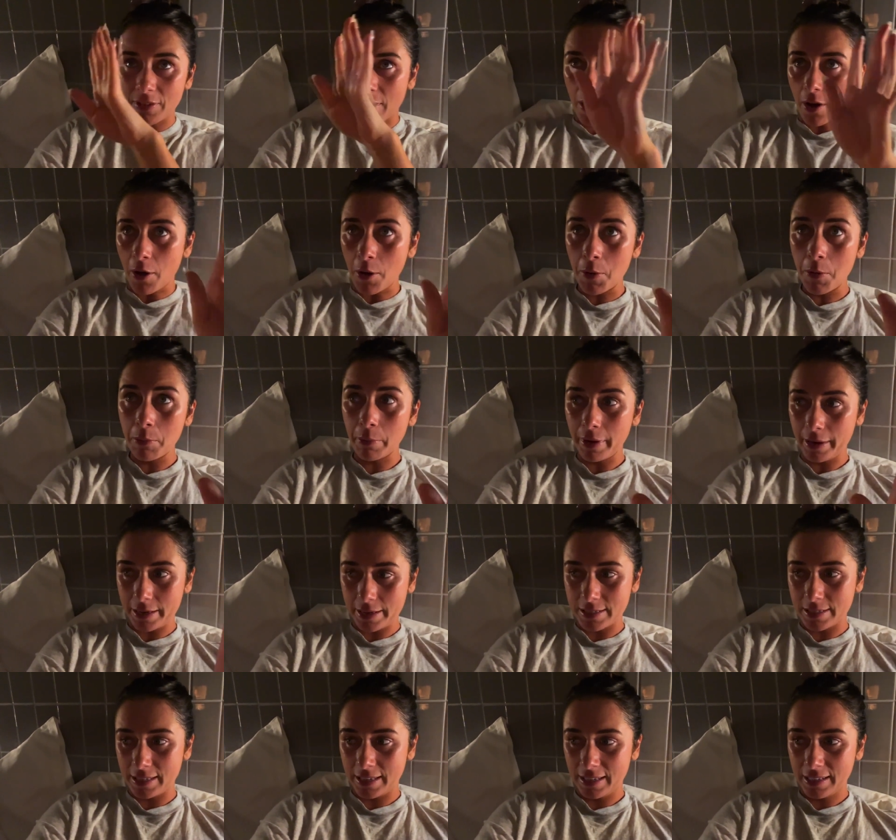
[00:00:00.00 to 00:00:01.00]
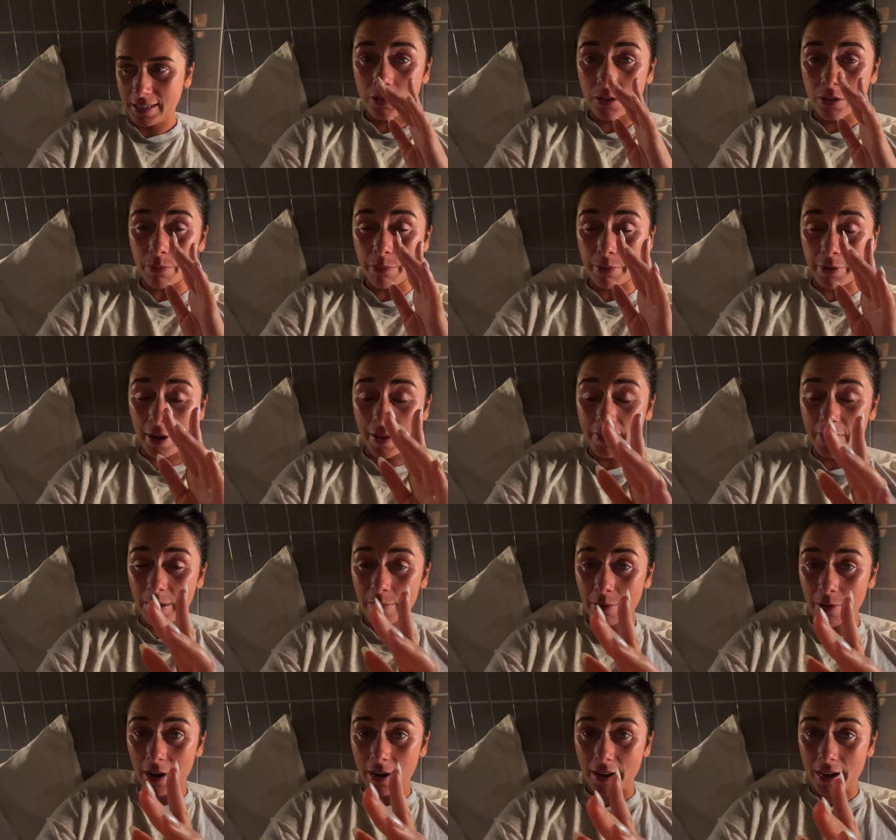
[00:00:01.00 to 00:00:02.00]
Amazing. The bread they
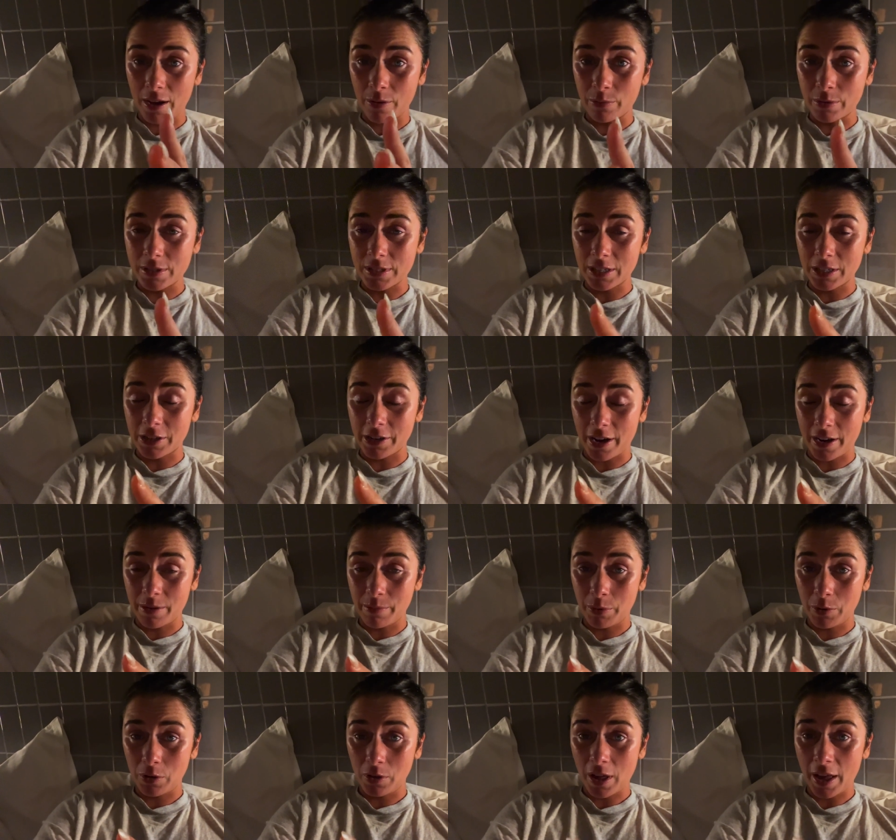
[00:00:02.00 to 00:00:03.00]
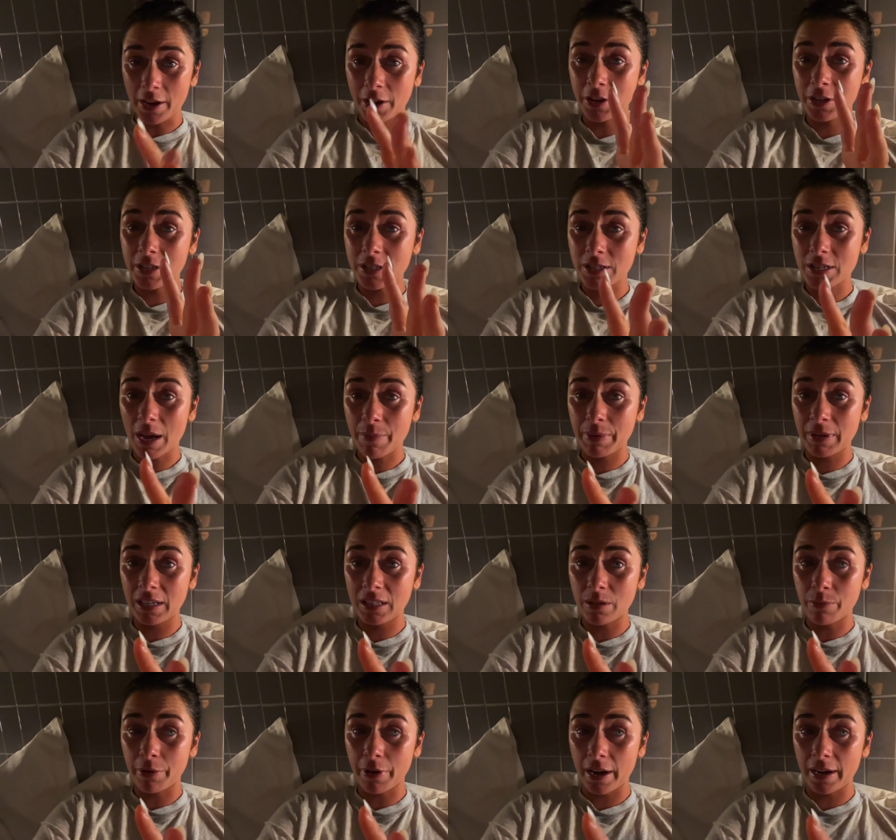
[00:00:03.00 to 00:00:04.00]
brought out was incredible. I couldn't stop eating
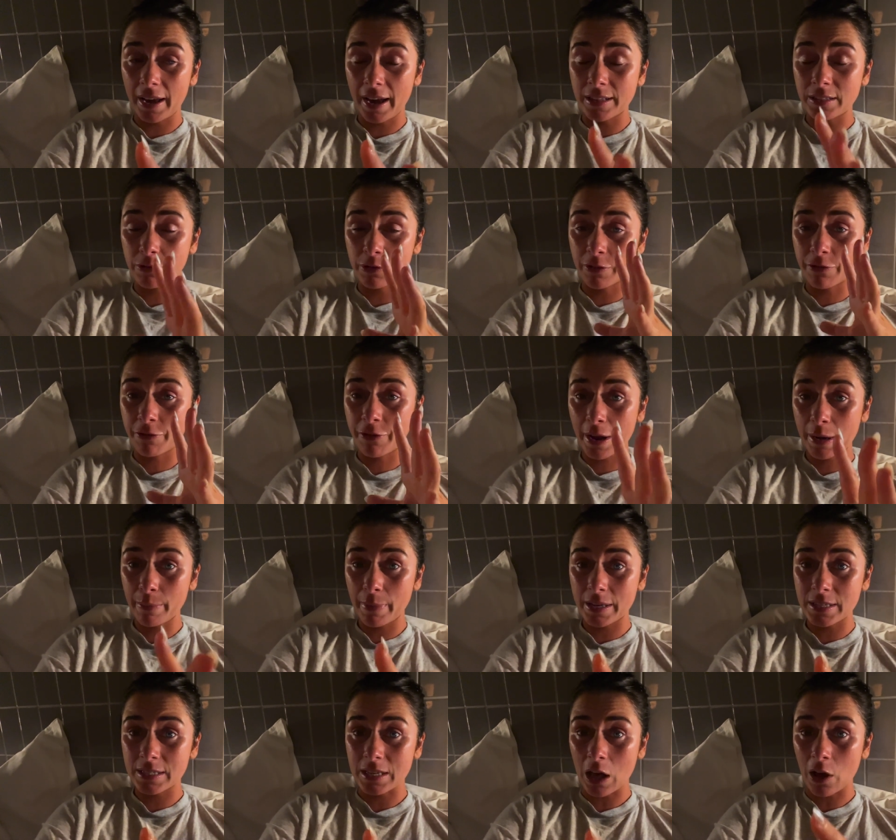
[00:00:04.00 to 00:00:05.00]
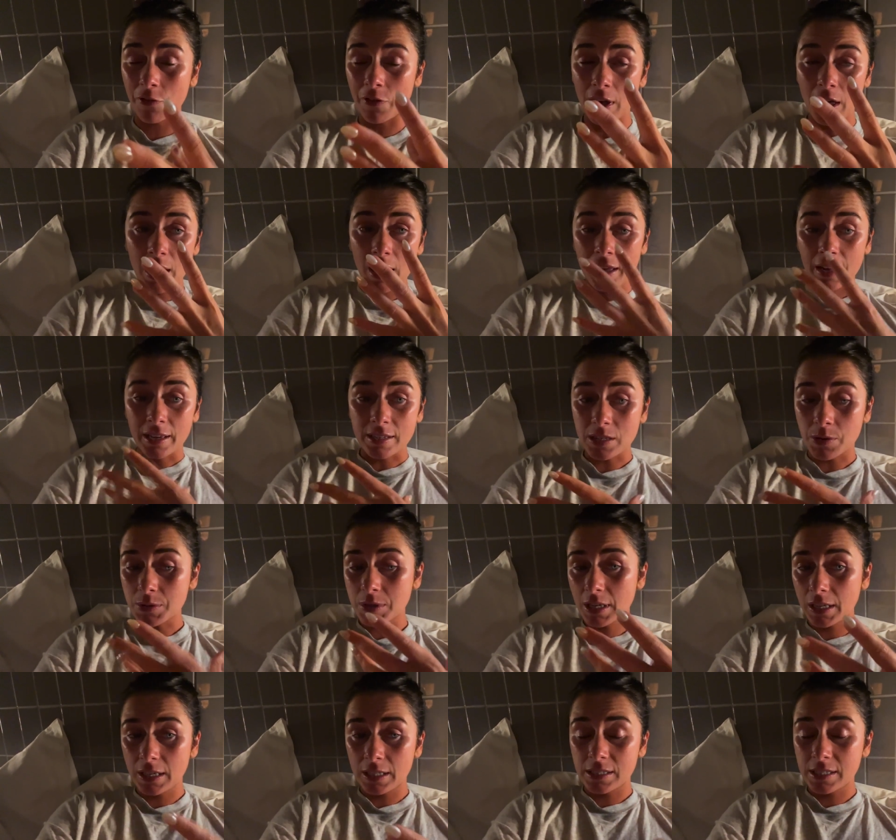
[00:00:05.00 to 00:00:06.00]
the bread. I had to refrain myself because I was
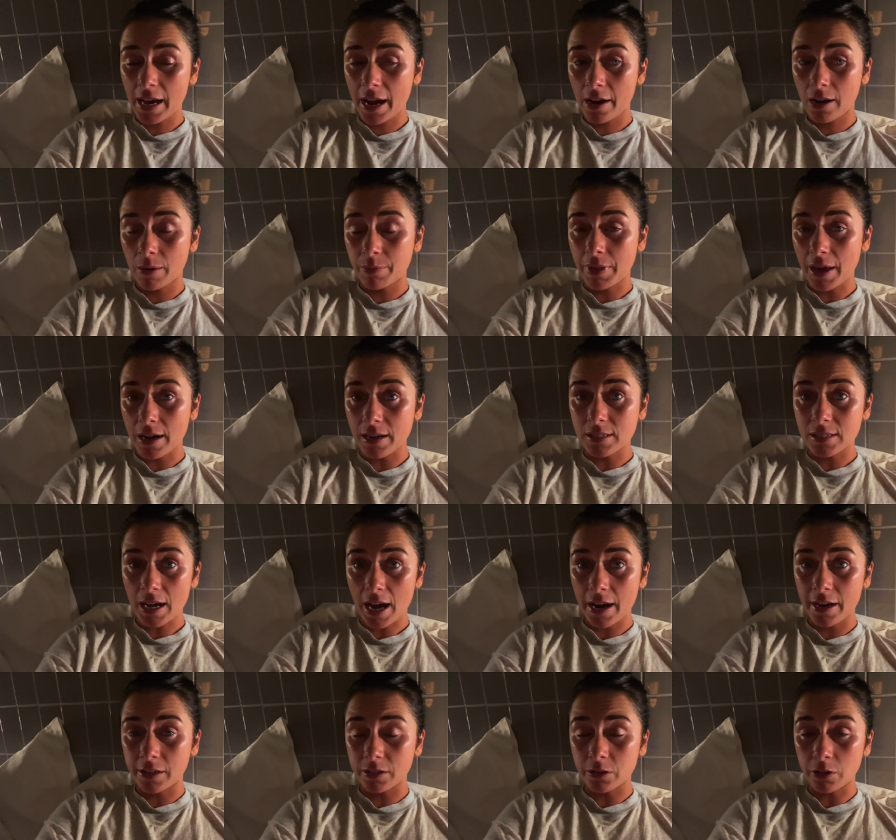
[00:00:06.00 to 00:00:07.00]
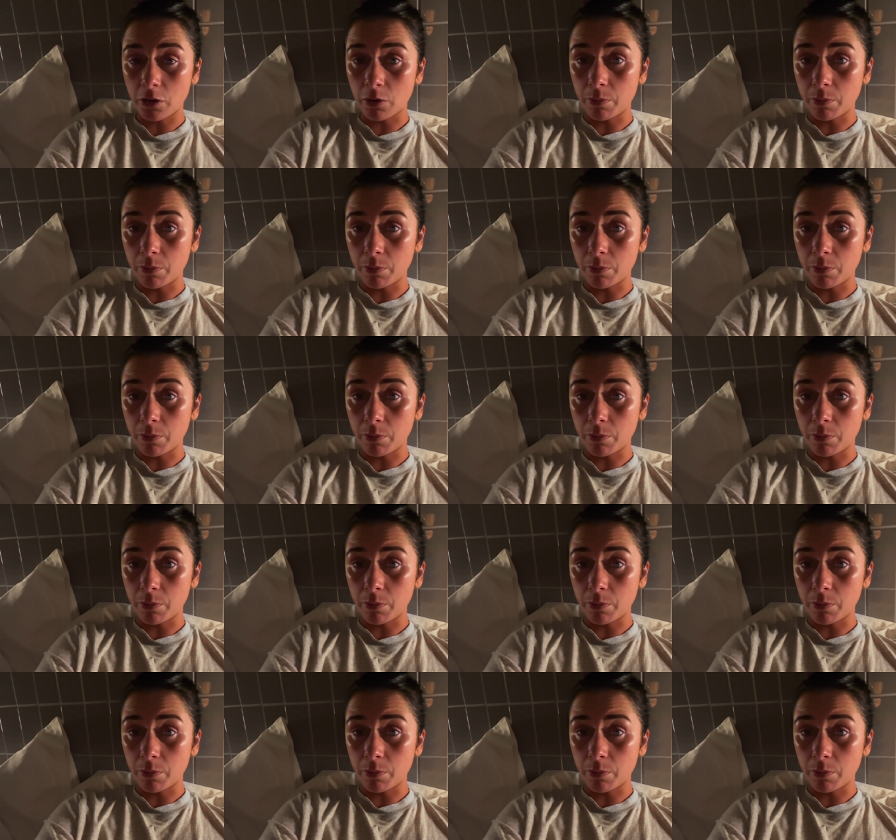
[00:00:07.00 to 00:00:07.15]
going to tear up that entire little